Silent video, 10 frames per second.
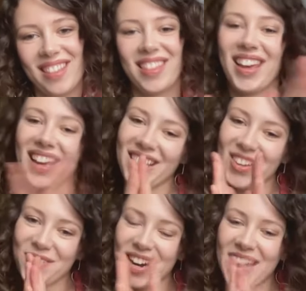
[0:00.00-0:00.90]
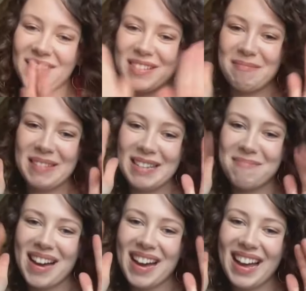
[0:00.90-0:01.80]
Thank you for having me.
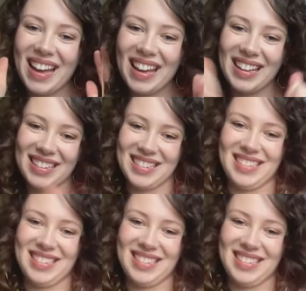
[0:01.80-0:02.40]
Bye.